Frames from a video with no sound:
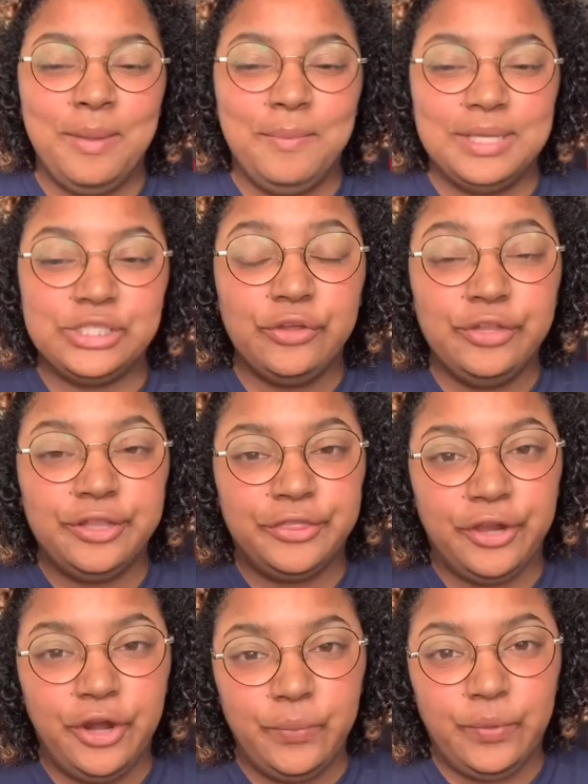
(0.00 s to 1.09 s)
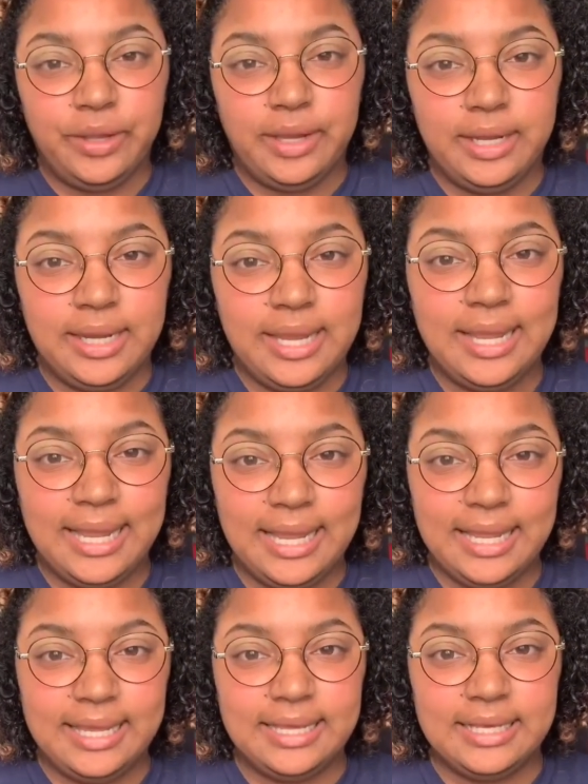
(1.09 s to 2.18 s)
So the third one
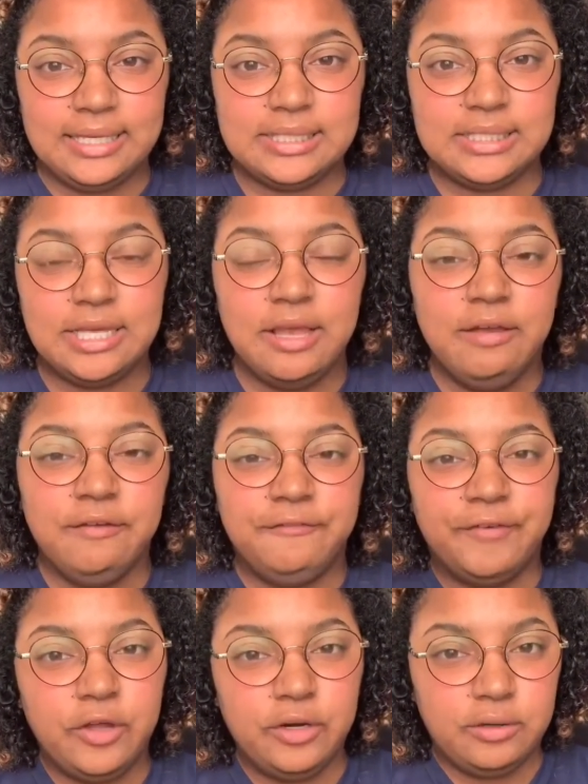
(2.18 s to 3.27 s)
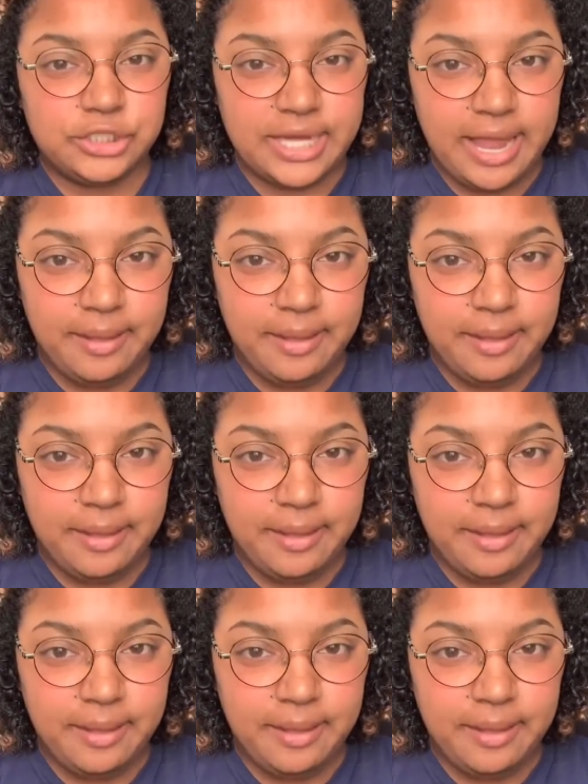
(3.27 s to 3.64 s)
is Photoshop.